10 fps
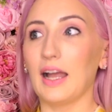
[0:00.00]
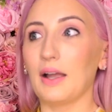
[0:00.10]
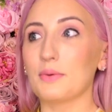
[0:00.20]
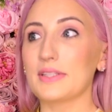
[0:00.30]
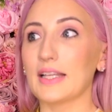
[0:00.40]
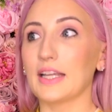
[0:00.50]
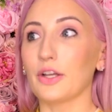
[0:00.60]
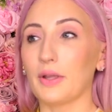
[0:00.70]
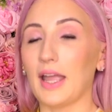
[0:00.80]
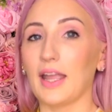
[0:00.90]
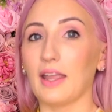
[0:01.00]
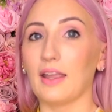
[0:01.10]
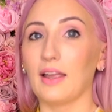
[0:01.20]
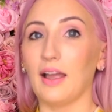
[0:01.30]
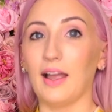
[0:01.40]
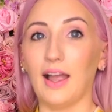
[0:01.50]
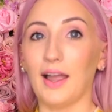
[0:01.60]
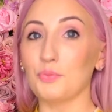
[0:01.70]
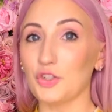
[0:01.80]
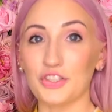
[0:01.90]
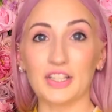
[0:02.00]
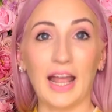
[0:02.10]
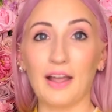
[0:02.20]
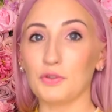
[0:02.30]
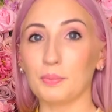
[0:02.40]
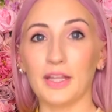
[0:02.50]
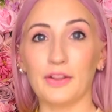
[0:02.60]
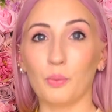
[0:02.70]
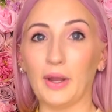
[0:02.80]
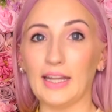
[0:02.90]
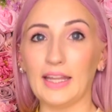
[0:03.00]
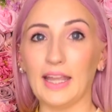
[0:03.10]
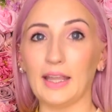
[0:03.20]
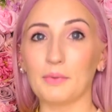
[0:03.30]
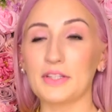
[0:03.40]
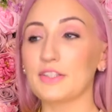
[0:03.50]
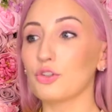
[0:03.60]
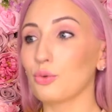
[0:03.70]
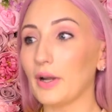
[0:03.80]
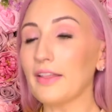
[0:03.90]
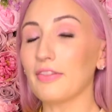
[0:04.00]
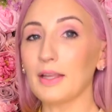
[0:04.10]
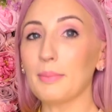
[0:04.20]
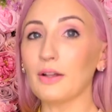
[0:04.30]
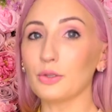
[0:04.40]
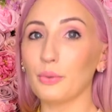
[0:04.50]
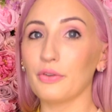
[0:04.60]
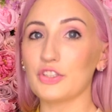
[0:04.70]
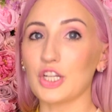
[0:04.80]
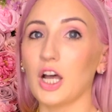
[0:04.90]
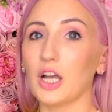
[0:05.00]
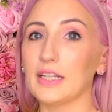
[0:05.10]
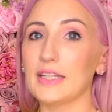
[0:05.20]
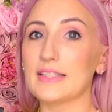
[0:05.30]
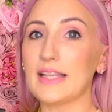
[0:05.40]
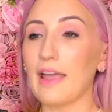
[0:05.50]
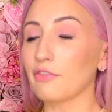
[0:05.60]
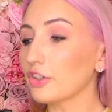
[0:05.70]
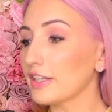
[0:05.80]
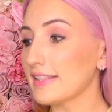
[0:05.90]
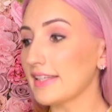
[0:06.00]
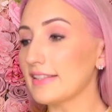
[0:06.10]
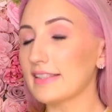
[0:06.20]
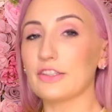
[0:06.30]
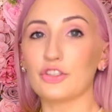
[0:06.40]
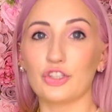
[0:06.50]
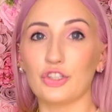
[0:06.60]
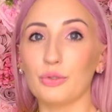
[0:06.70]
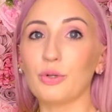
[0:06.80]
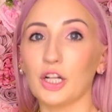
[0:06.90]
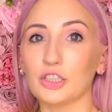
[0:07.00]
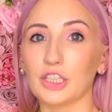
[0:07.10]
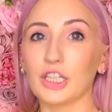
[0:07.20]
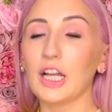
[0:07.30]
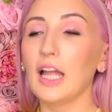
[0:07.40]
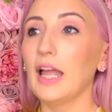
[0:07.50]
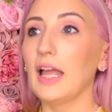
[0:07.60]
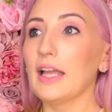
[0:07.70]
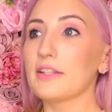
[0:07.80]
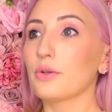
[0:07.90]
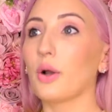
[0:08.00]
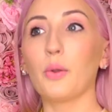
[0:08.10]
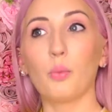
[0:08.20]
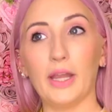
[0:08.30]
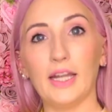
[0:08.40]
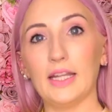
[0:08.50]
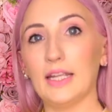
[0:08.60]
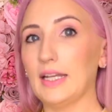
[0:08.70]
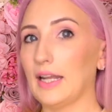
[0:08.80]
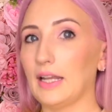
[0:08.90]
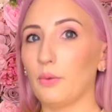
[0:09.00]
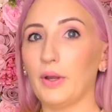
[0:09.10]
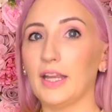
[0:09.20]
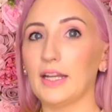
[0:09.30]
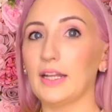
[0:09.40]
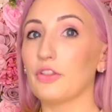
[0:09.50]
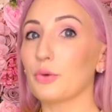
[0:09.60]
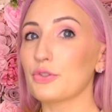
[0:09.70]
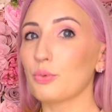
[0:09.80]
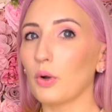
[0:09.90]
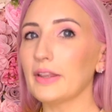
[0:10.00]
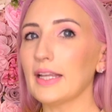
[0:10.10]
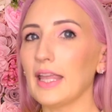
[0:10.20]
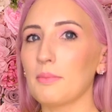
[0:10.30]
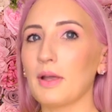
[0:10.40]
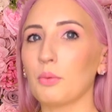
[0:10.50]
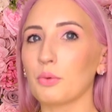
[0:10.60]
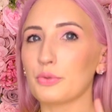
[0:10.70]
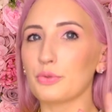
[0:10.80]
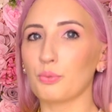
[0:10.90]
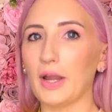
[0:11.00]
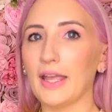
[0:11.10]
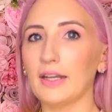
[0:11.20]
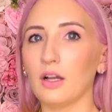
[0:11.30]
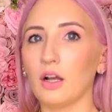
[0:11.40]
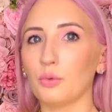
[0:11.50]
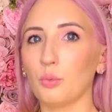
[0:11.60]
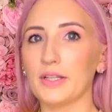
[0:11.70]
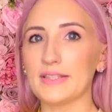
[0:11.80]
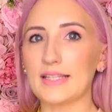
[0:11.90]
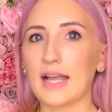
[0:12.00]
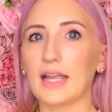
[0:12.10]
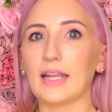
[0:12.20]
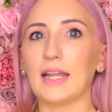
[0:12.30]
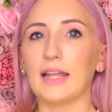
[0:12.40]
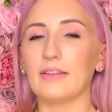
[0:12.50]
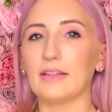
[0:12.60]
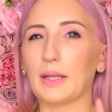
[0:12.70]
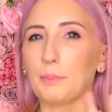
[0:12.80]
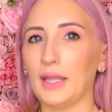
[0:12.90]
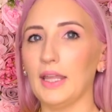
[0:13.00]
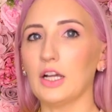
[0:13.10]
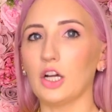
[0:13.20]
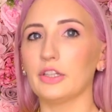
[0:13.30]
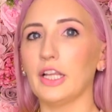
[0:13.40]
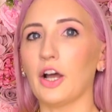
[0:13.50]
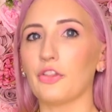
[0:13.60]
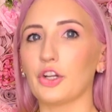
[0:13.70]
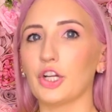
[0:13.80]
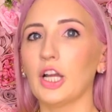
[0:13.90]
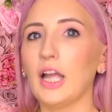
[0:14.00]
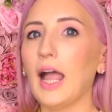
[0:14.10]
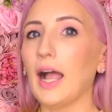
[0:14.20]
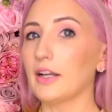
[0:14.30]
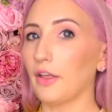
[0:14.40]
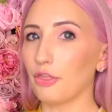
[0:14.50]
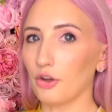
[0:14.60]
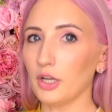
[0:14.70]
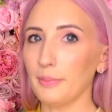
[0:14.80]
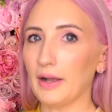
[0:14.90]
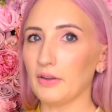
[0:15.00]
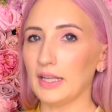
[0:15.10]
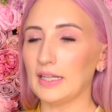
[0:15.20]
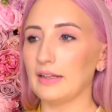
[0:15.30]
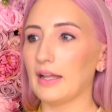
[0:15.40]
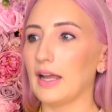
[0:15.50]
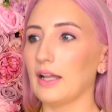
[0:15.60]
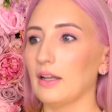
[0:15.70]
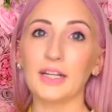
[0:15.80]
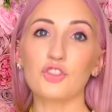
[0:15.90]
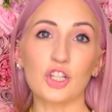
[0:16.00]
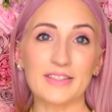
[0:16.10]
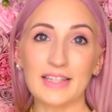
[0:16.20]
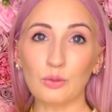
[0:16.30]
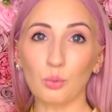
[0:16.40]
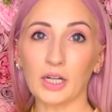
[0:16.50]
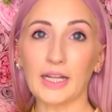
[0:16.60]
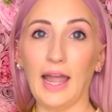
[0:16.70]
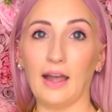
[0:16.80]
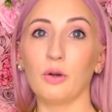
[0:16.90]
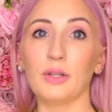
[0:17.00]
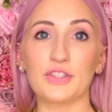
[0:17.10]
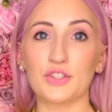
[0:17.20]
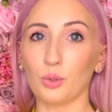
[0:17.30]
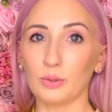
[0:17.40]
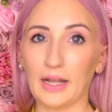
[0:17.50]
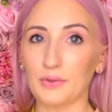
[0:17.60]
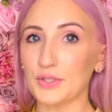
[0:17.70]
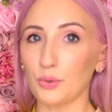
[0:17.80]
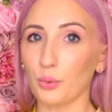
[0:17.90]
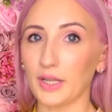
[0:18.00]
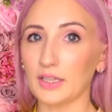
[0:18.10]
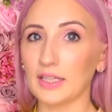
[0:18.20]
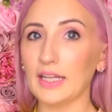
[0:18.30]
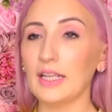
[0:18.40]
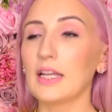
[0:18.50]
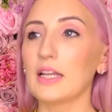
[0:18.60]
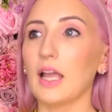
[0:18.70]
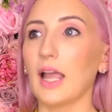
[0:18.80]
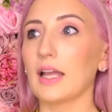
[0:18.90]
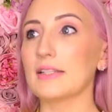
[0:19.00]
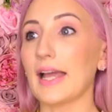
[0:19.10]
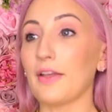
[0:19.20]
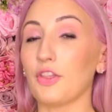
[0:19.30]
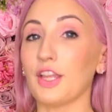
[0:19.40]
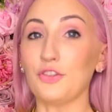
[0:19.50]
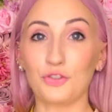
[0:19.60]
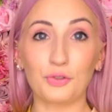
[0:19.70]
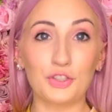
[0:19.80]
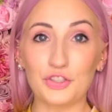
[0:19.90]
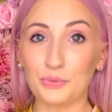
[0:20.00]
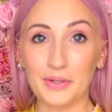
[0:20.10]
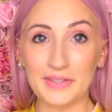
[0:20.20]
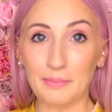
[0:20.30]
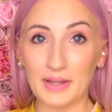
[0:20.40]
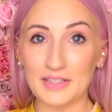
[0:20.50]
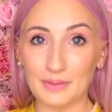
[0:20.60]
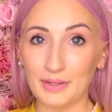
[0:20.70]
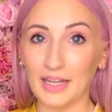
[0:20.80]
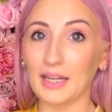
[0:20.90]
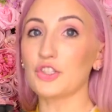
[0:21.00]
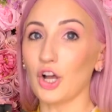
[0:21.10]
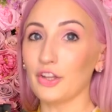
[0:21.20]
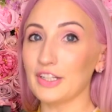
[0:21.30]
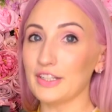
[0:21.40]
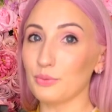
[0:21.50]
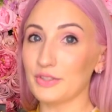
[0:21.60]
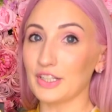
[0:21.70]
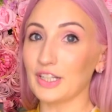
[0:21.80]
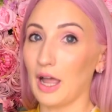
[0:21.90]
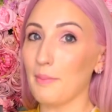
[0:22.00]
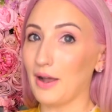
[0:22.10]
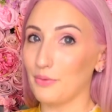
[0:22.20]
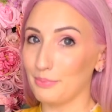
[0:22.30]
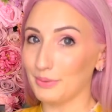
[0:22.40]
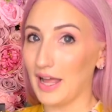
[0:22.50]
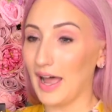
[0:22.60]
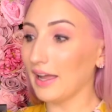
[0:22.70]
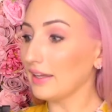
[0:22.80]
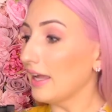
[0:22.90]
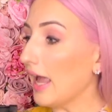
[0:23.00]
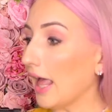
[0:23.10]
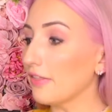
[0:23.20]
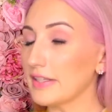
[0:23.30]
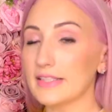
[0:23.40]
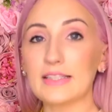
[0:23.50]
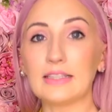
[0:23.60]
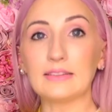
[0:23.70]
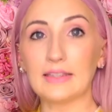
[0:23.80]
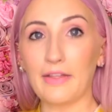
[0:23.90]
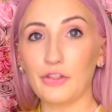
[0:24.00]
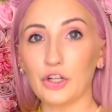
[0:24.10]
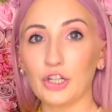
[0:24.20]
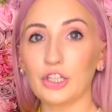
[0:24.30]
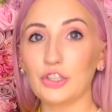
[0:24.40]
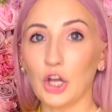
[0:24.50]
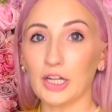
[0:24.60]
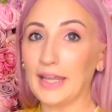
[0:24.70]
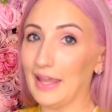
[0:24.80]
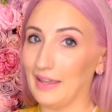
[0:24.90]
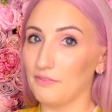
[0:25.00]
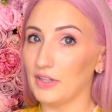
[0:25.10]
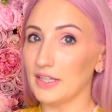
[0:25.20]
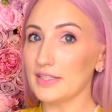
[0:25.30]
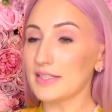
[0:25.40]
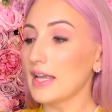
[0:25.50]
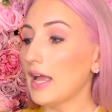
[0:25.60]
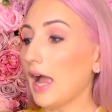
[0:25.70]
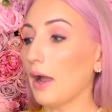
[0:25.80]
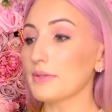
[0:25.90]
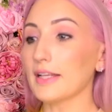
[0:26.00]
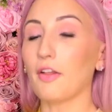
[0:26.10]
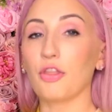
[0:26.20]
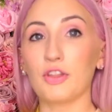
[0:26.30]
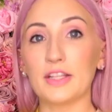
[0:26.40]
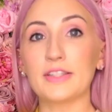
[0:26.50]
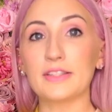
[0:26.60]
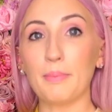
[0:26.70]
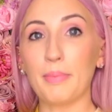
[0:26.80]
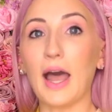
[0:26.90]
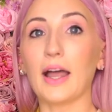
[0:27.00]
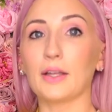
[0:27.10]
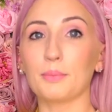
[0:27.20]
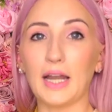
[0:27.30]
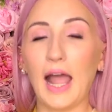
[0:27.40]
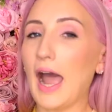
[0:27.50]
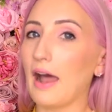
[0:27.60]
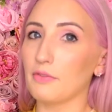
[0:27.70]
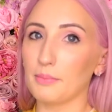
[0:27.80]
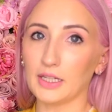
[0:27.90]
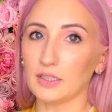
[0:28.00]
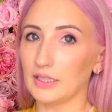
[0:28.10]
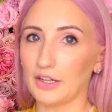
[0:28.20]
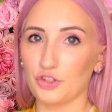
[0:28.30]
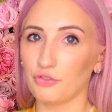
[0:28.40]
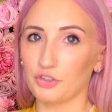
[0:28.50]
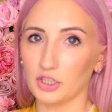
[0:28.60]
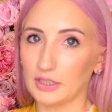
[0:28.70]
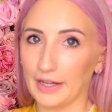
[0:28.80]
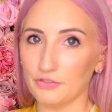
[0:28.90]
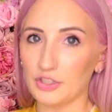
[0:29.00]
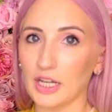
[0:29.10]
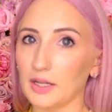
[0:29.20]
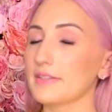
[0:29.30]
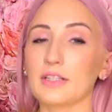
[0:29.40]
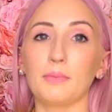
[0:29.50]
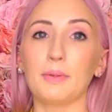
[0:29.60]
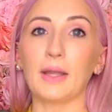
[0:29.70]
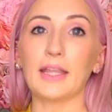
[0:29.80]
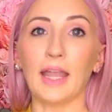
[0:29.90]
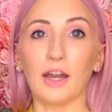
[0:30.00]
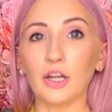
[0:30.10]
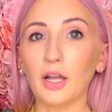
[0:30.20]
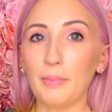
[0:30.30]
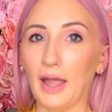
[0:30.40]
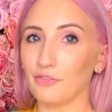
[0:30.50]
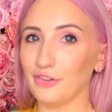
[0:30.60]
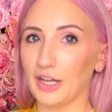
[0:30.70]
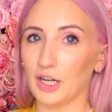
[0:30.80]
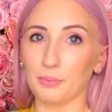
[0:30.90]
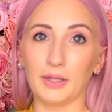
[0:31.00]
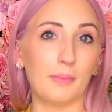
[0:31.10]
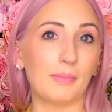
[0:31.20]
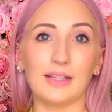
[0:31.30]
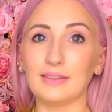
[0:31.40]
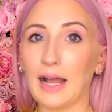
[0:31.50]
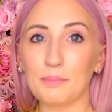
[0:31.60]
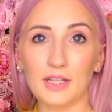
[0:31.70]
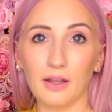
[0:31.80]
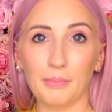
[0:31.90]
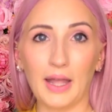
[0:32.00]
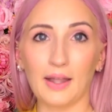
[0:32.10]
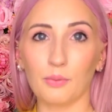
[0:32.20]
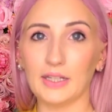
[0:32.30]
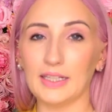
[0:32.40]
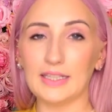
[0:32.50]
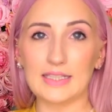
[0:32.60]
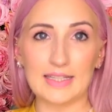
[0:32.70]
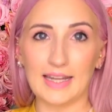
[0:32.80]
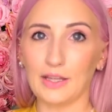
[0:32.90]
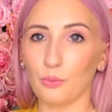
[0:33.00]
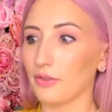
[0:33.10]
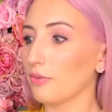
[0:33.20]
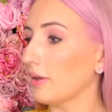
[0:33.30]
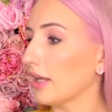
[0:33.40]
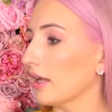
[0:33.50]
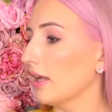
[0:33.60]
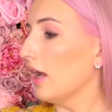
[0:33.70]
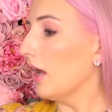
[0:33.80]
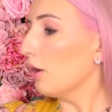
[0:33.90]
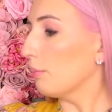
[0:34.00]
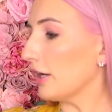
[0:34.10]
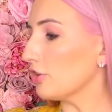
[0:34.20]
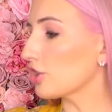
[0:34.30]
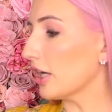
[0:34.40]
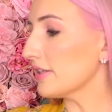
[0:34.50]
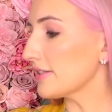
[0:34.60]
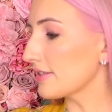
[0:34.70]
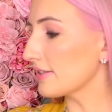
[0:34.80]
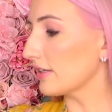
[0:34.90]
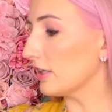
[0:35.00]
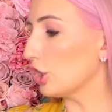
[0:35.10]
I was like, okay, I'm just gonna have to play the waiting game. Cause the great thing about Louis Vuitton is every season there's a new color. And so I waited and I waited. There was one that came out where it was red on one side and then like pink on the other. And I thought about getting that, but it just didn't work out. It sold out so quickly and I think it truly just wasn't meant to be. Saw that it was gonna come out in black, and this is a leather, not a canvas. I was like, this is a bag I'm gonna have in my collection for a lifetime. It's gonna be my carry-on bag for the airplane, my laptop bag when I need to take it with me, my just